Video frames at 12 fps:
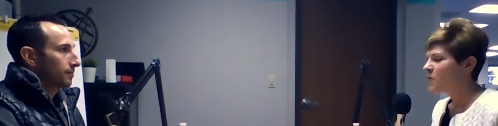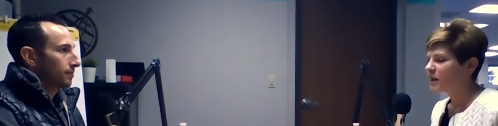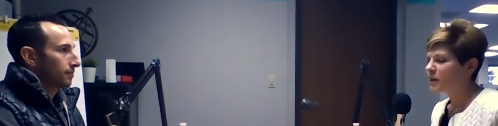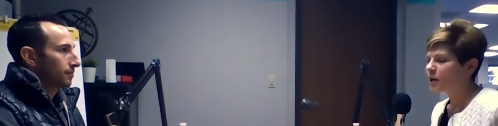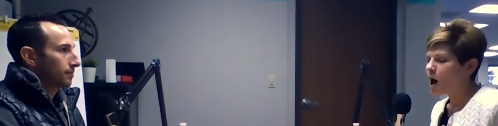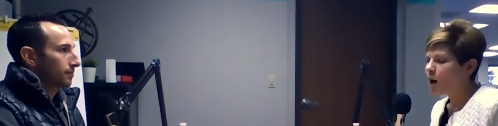Speaker 1: We
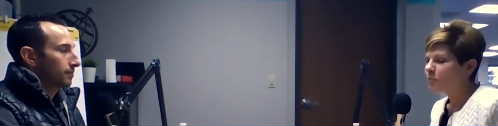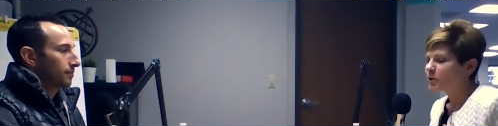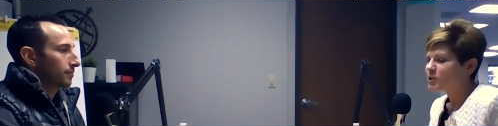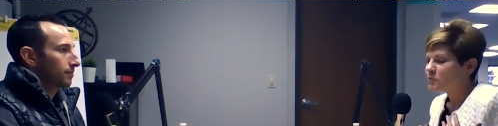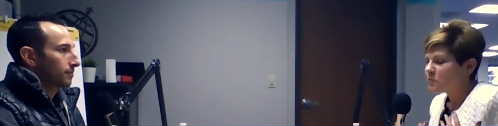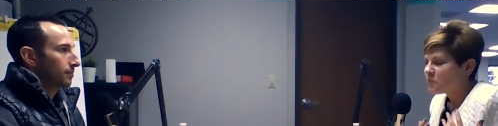can
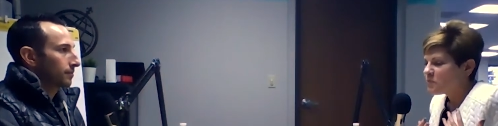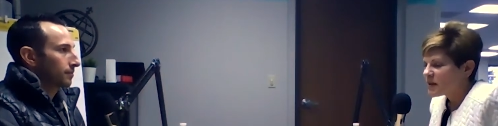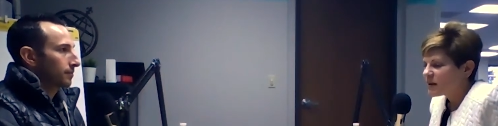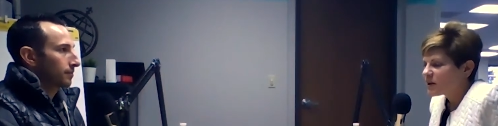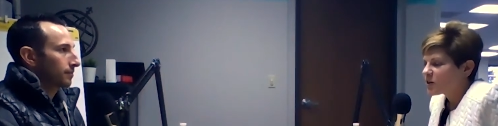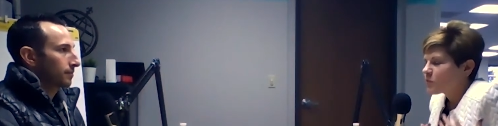accomplish
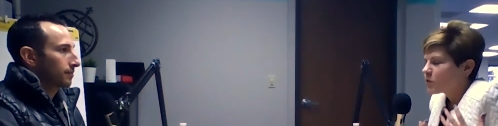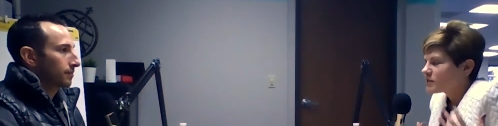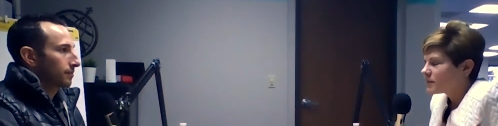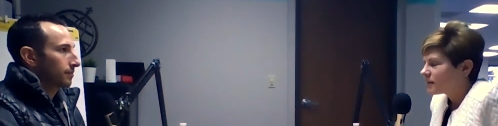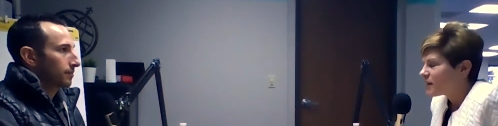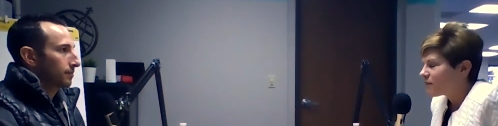bigger, more
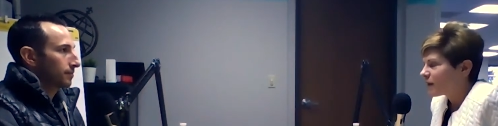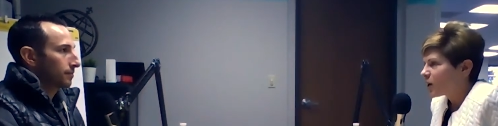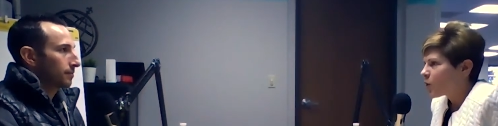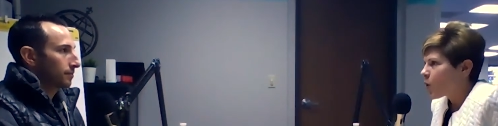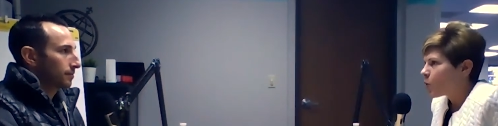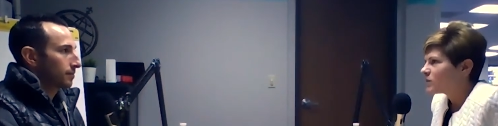
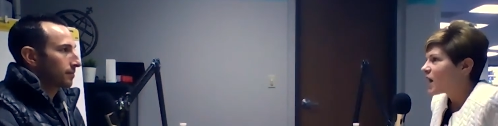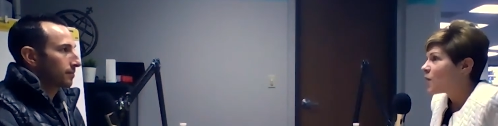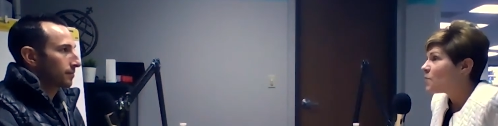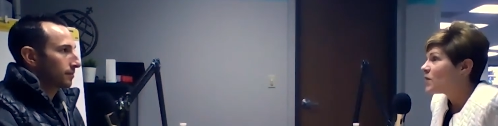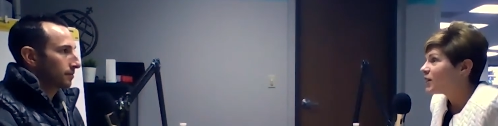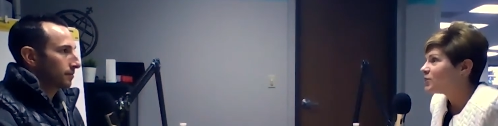significant goals
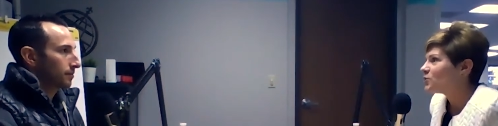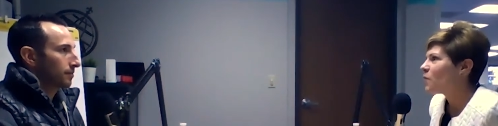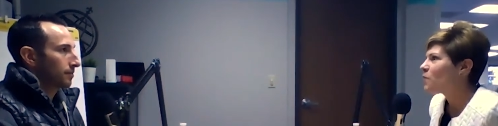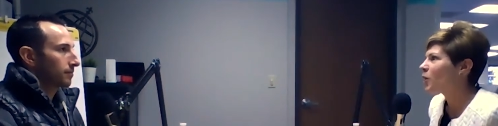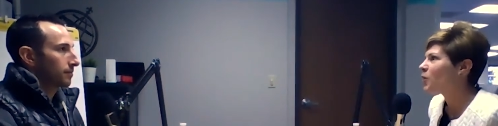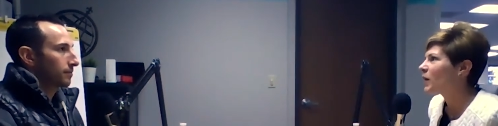and we could do
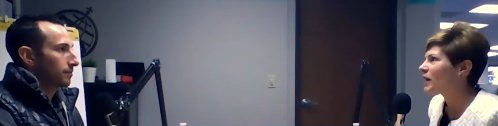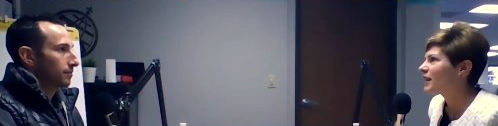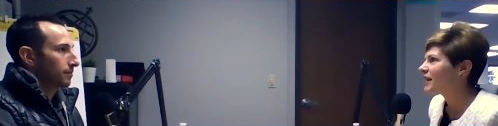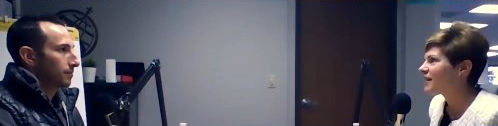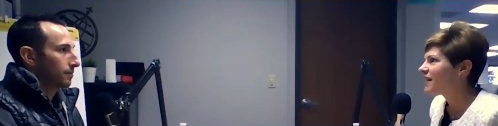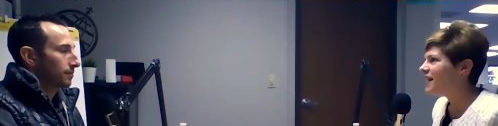it more
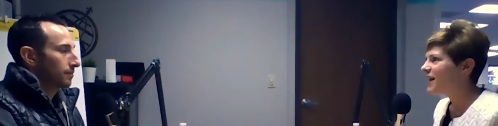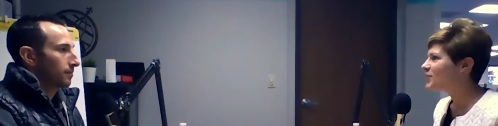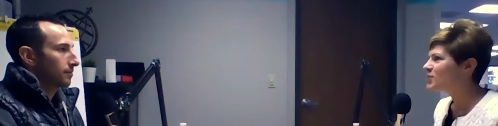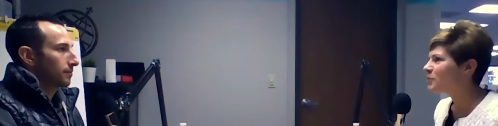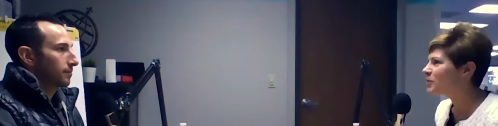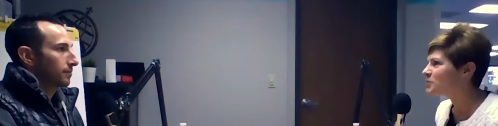quickly. And
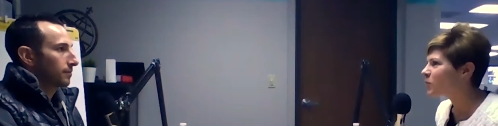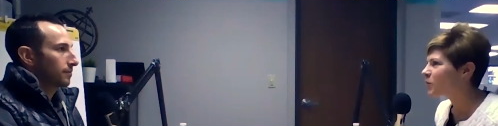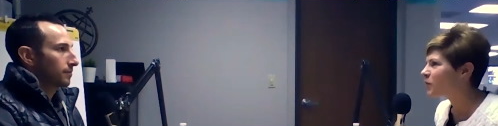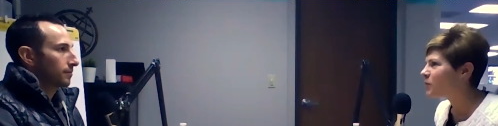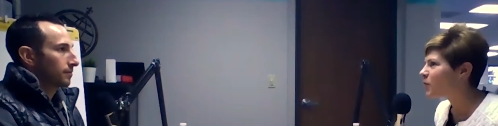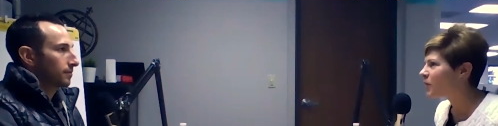it's so much more
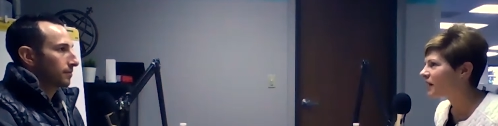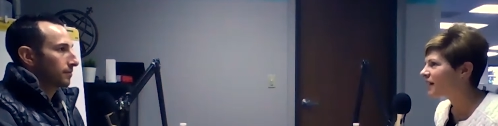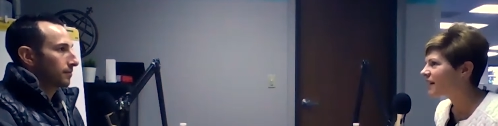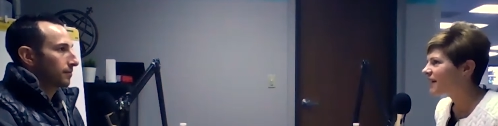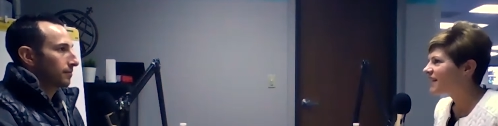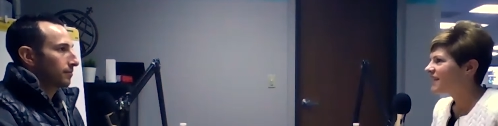
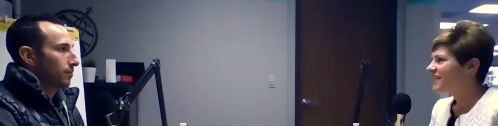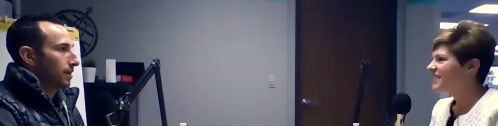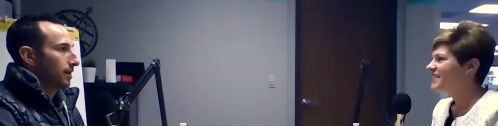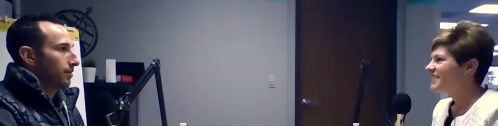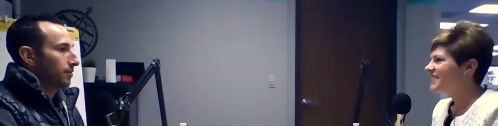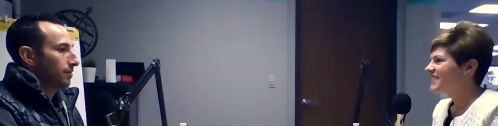rewarding.
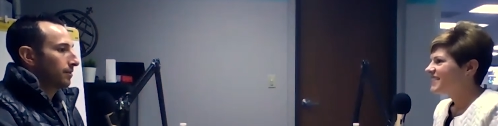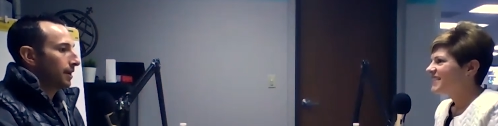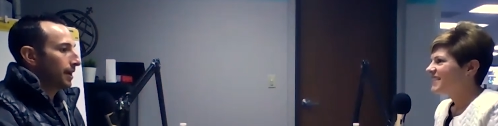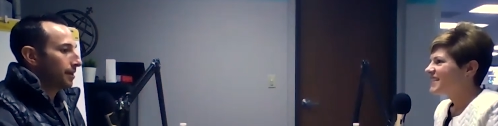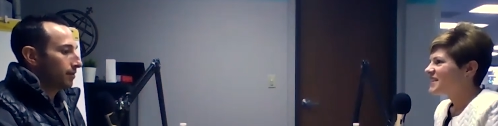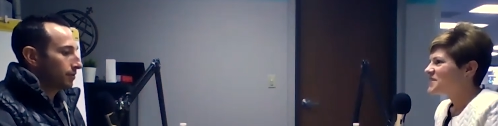
Speaker 2: Wow.
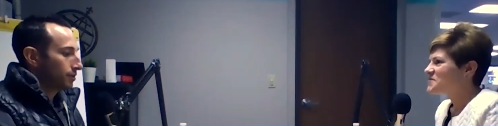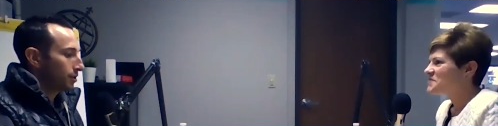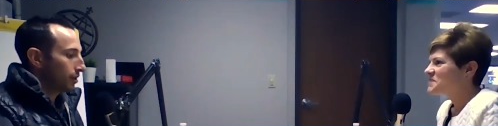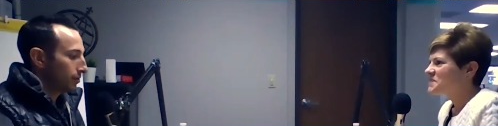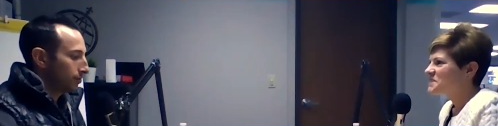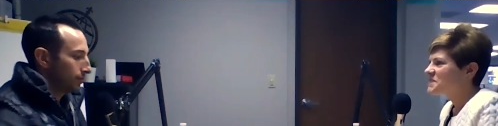And
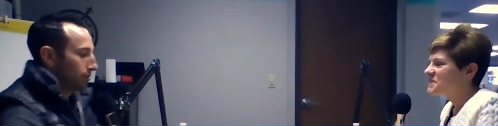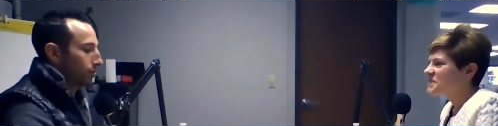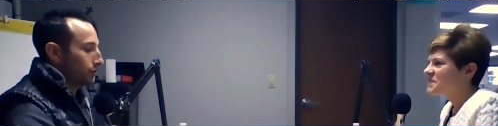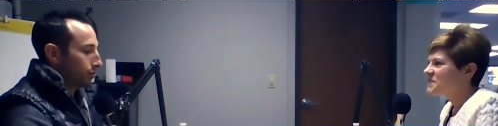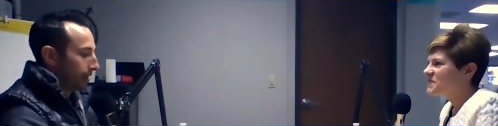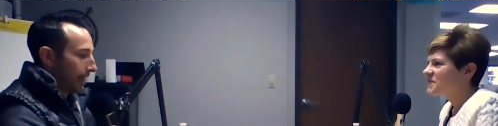so
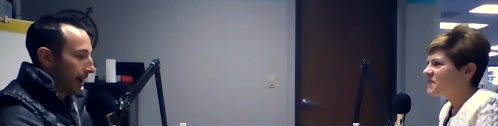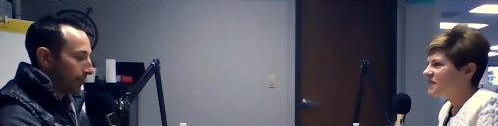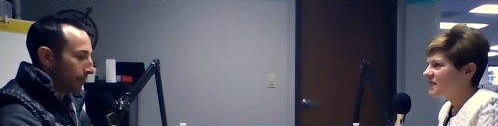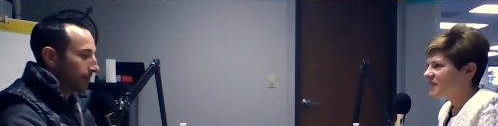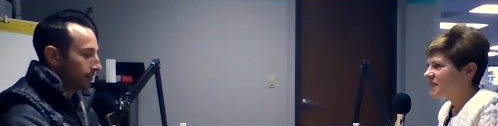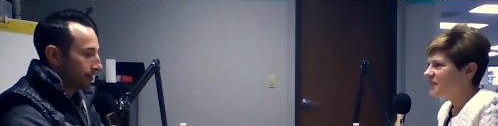social
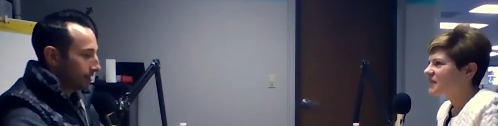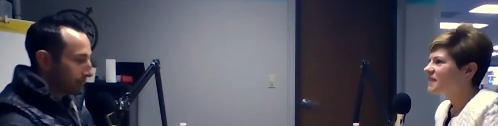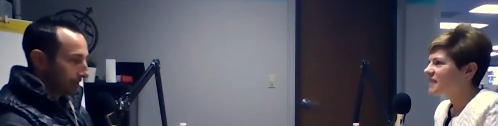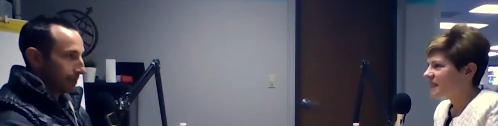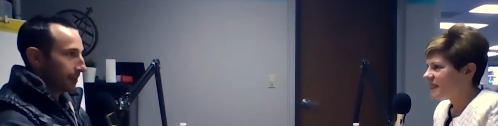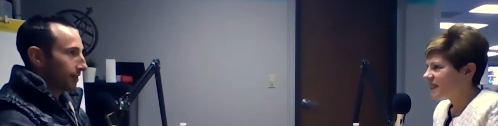capital,
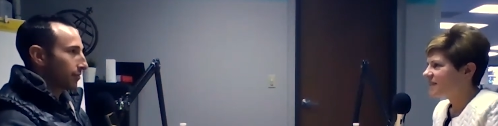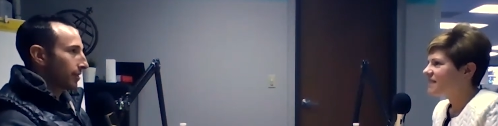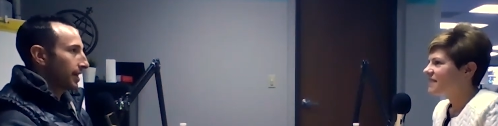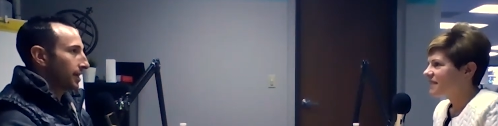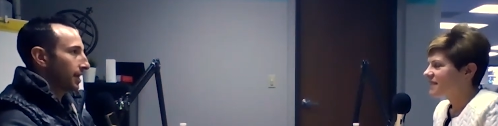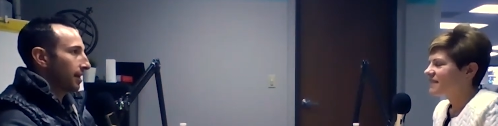completely
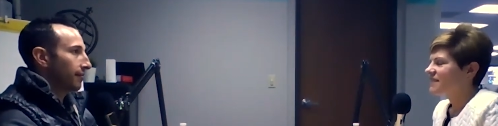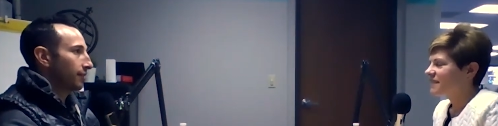agree, love